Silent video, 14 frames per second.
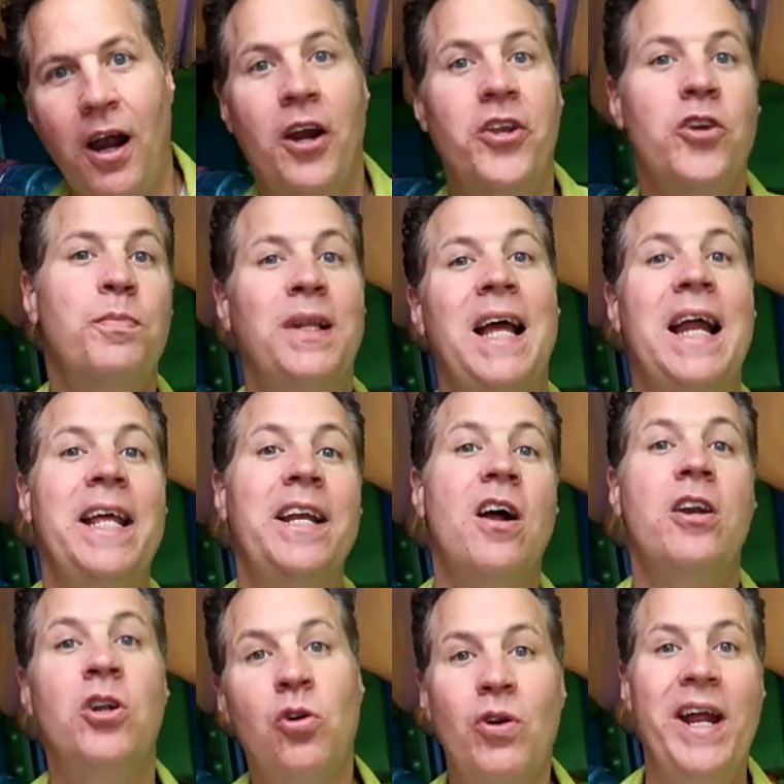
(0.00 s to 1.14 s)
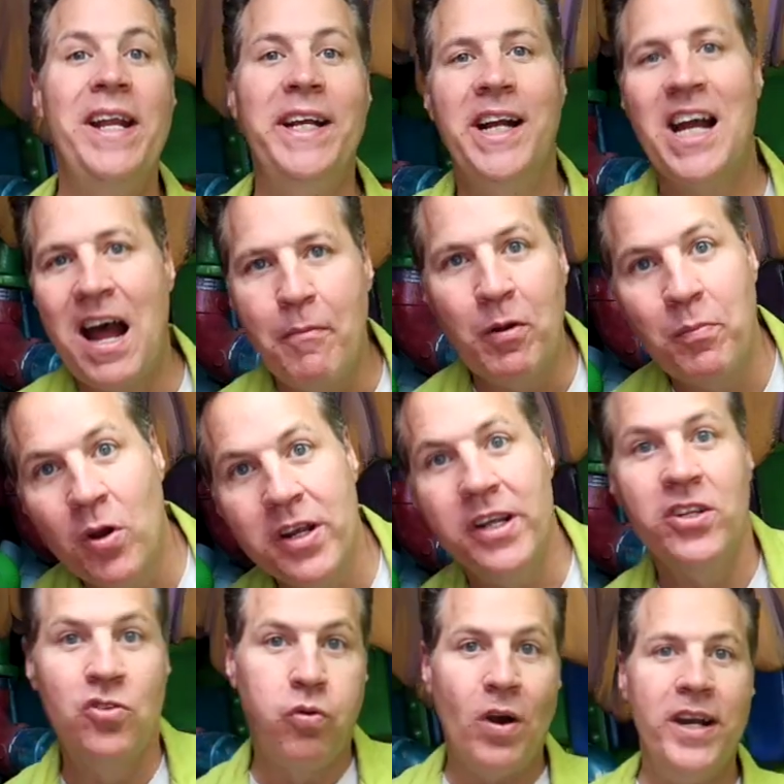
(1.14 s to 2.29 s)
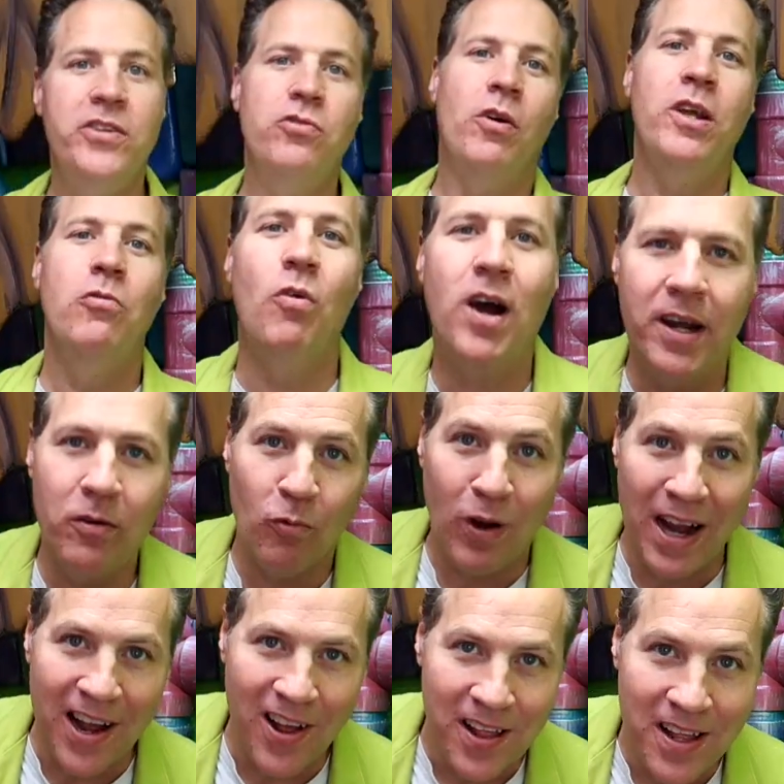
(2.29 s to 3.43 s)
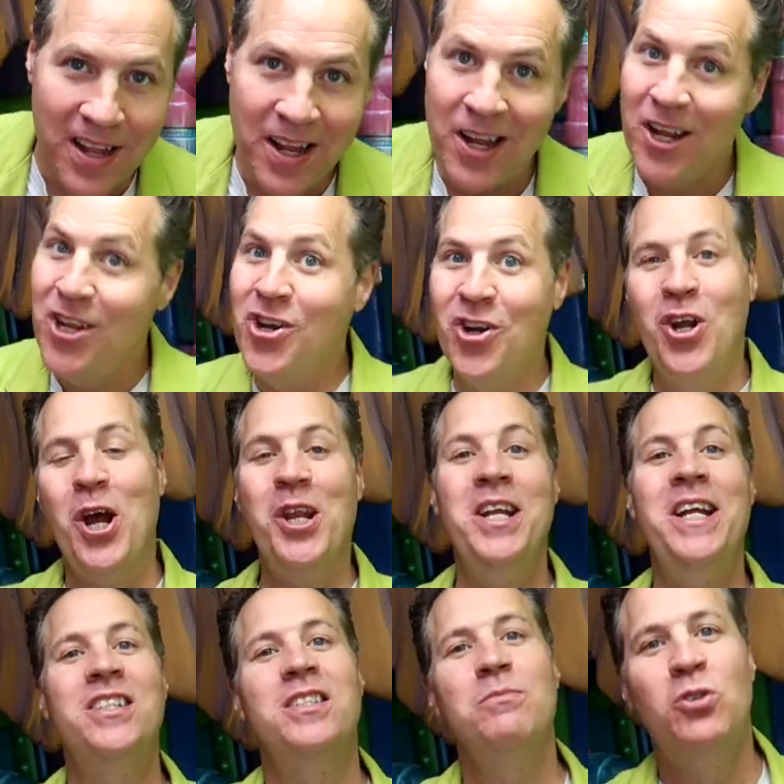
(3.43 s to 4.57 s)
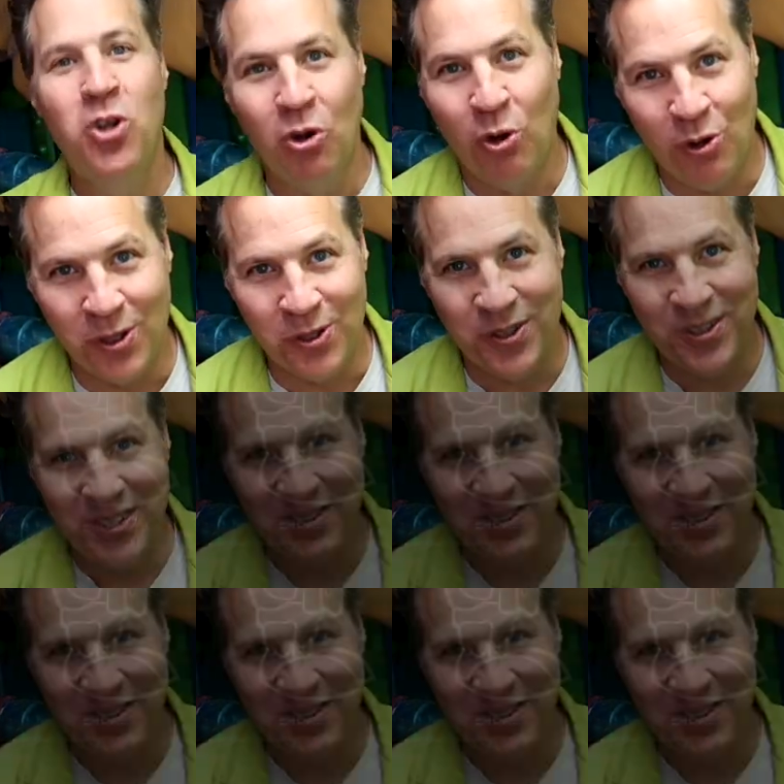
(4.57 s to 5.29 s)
Are you planning on creating a comic book in twenty twenty-one? Well, you're gonna need some tools.